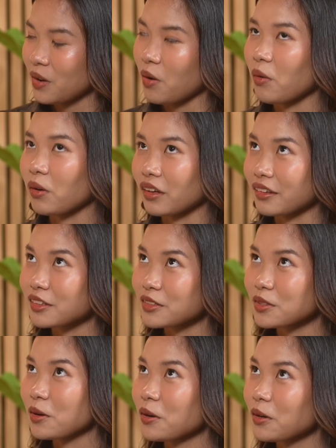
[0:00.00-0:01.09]
Okay.
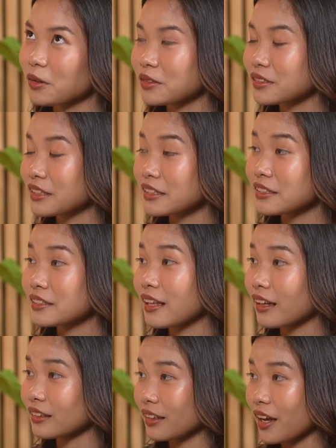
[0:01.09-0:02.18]
So, since
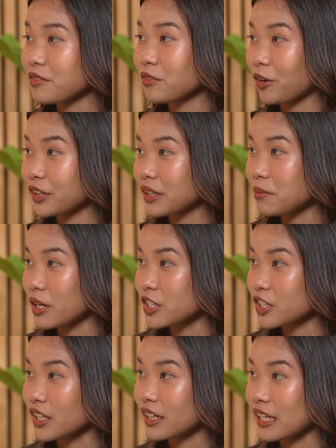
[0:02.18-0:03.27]
that I've already
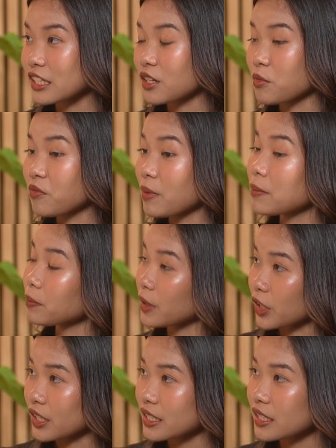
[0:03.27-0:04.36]
mentioned that some of my
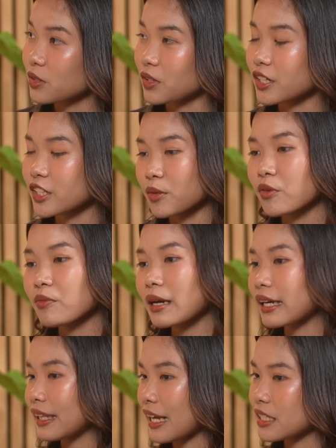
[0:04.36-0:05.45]
peers or some of my
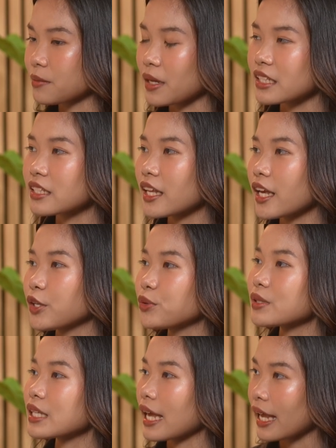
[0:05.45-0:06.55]
classmates, they
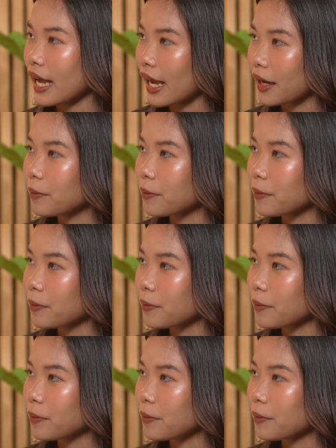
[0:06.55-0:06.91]
use AI.